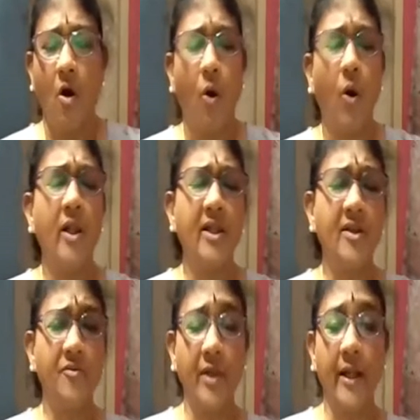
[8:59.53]
All
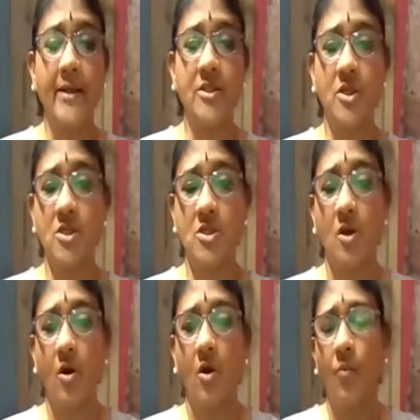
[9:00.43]
the
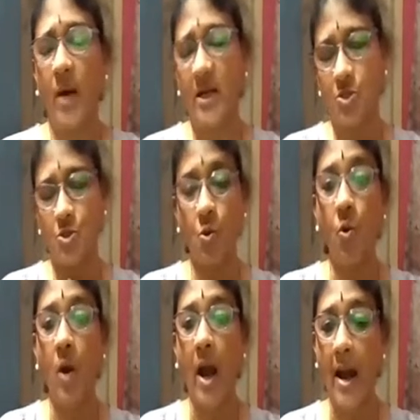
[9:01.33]
villagers were so
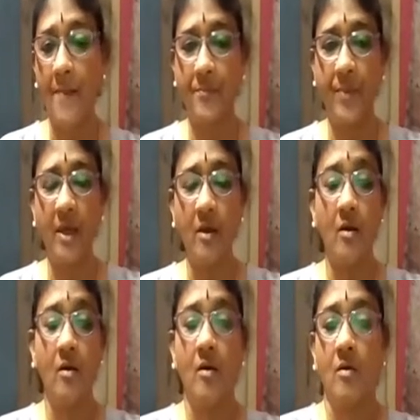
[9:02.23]
happy
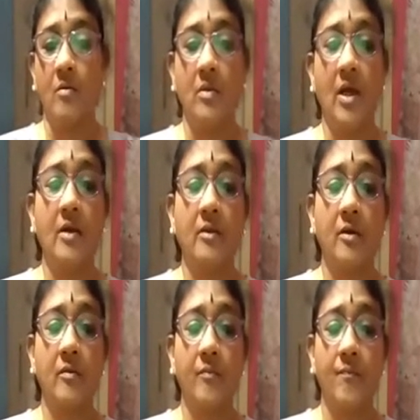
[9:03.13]
that